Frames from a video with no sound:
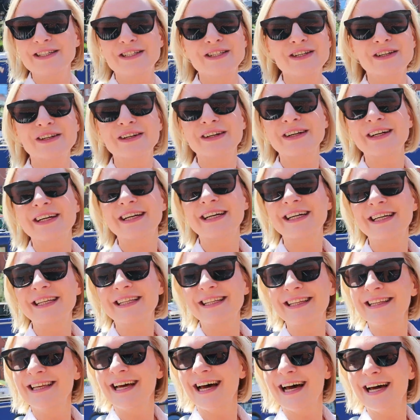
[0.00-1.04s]
enjoy
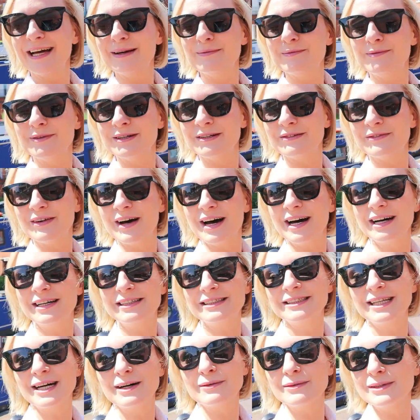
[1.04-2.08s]
time with
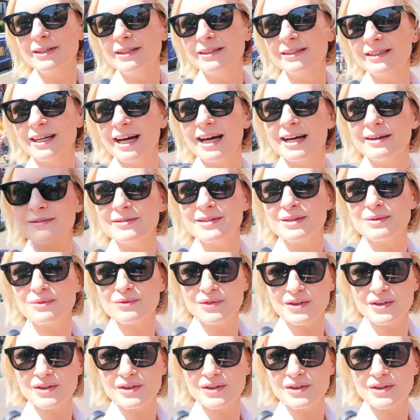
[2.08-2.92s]
Anna. We're gonna have some